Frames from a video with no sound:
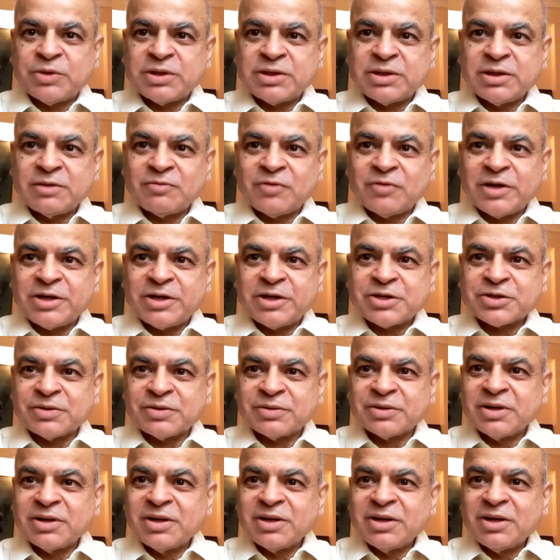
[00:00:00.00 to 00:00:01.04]
with inflation,
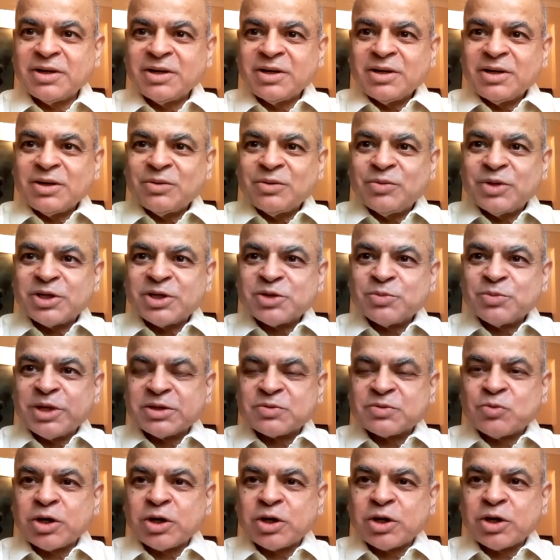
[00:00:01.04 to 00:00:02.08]
which means
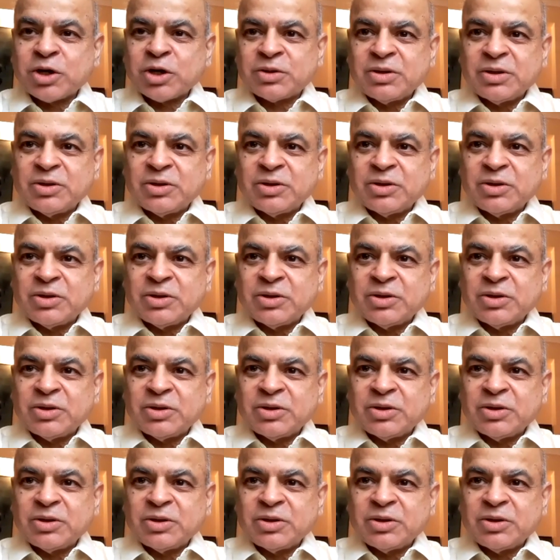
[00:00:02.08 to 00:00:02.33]
what?